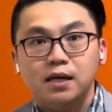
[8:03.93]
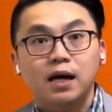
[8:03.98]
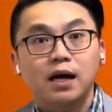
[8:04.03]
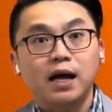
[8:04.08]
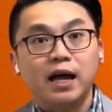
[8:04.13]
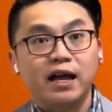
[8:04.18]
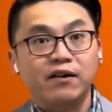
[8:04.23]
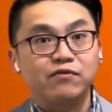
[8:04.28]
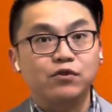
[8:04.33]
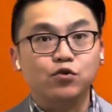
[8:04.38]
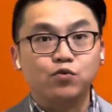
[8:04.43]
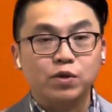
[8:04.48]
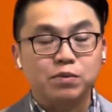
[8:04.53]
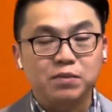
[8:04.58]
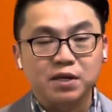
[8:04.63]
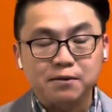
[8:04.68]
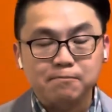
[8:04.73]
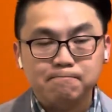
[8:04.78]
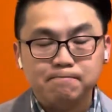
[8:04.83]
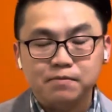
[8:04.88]
Have a look with
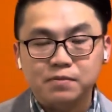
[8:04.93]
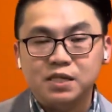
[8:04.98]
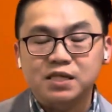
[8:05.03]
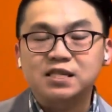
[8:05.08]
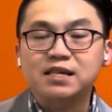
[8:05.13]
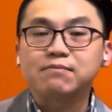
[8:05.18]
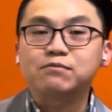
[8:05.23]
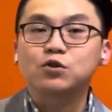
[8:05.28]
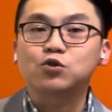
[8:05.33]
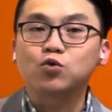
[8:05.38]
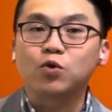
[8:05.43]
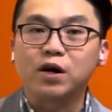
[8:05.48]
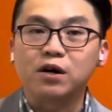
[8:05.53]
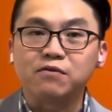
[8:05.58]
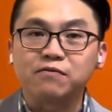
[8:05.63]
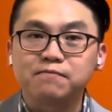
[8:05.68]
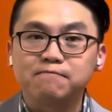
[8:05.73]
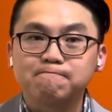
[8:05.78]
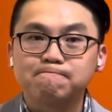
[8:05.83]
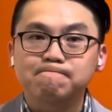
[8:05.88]
me. Chapter 12,
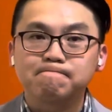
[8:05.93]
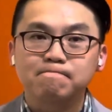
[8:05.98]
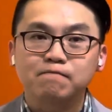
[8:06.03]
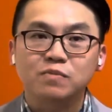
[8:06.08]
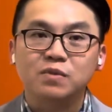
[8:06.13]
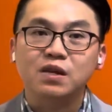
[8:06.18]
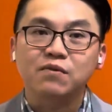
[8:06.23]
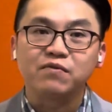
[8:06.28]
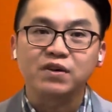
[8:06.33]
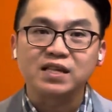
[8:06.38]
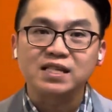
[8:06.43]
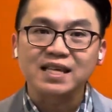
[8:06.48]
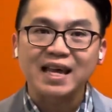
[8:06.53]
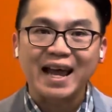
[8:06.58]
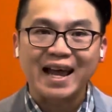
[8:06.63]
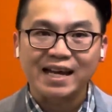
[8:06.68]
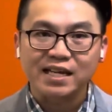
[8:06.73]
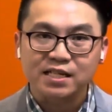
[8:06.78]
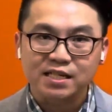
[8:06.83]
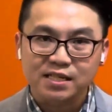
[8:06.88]
verse
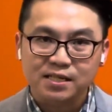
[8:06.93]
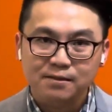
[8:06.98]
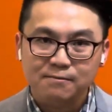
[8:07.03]
8.